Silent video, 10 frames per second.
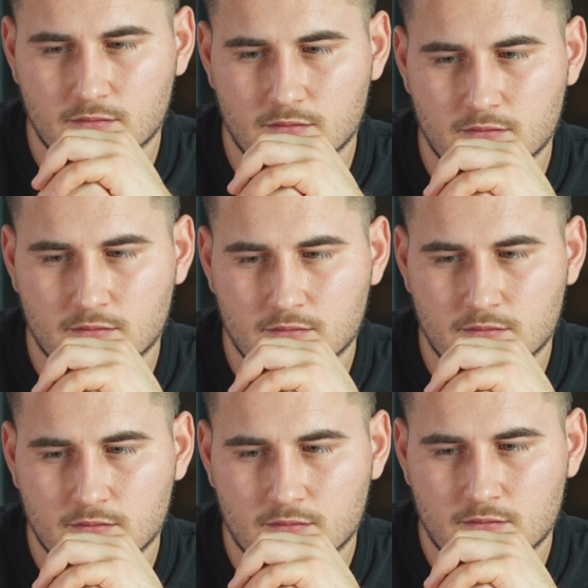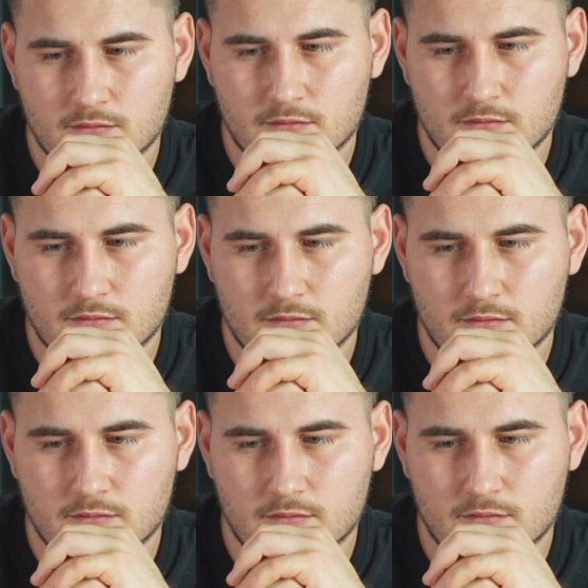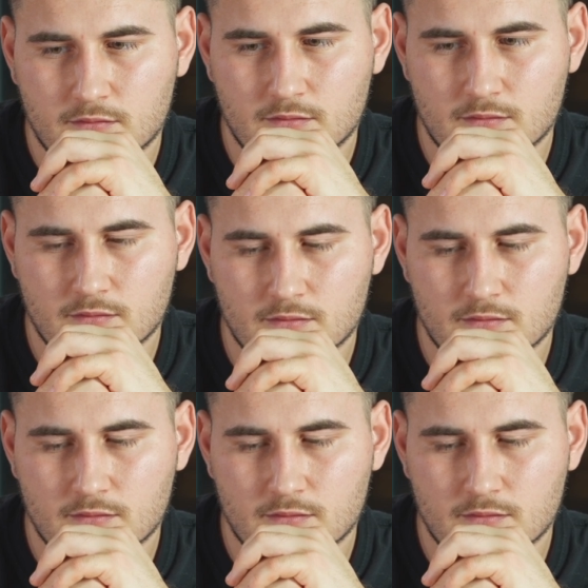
But for the most part, sorry, was it?